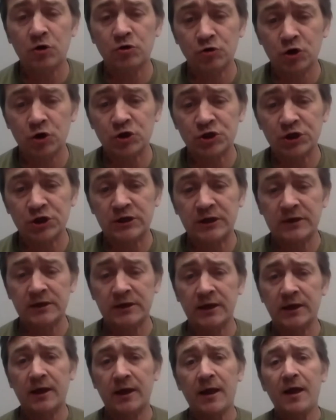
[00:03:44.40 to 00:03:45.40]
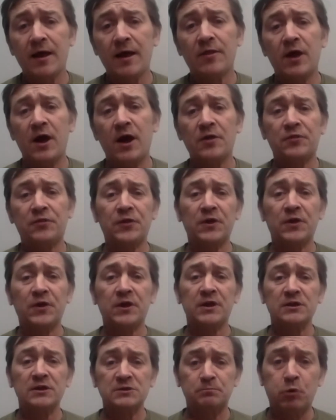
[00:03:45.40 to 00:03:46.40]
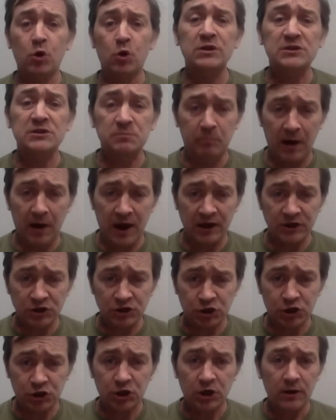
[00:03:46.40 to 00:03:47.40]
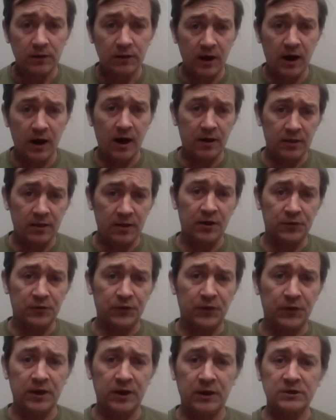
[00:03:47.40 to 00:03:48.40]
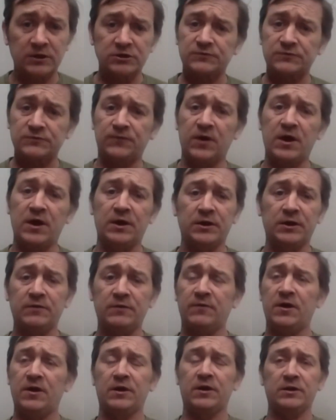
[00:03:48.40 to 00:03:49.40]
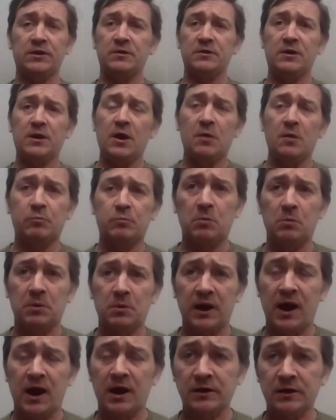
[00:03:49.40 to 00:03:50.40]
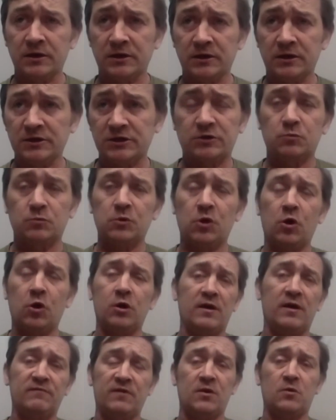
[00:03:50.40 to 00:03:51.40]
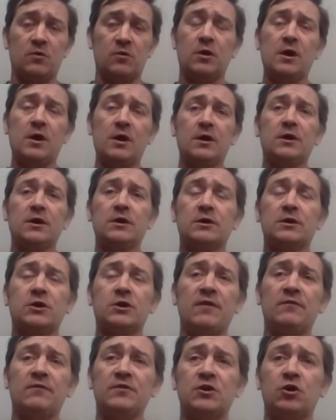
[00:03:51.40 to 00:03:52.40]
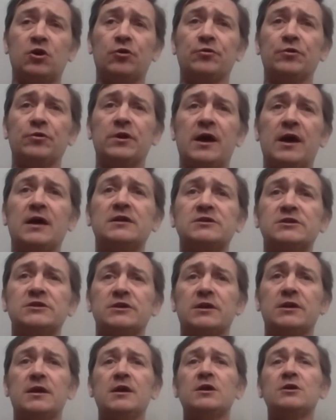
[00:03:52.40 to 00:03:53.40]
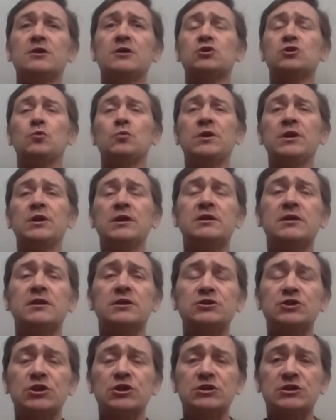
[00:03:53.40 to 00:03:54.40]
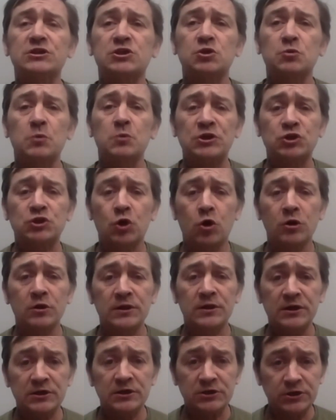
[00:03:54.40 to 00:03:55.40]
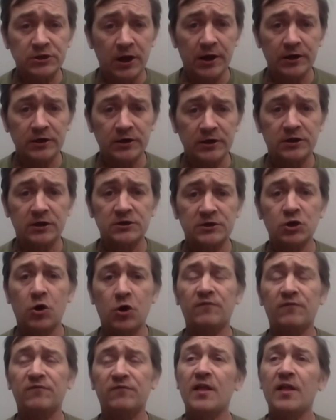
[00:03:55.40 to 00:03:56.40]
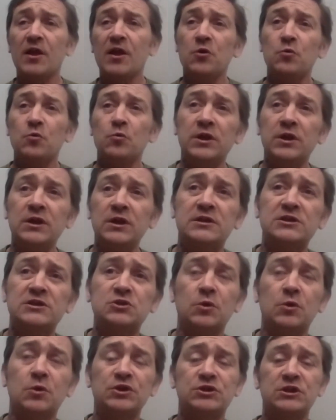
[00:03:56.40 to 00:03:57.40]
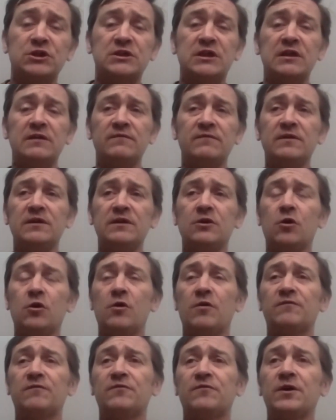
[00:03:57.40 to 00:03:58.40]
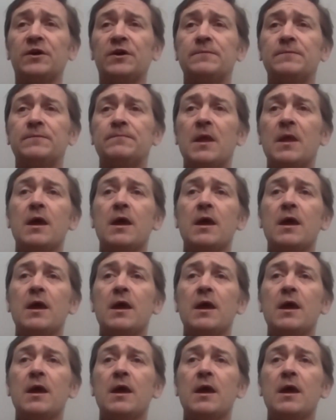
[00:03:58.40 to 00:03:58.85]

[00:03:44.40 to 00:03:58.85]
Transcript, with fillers: Russia today. Yeah. That thing is Putin's bitch that that thing. It's very very propagandist. We all have our every country has it. So we need to just switch all these narratives off. We need to switch the TV off, right?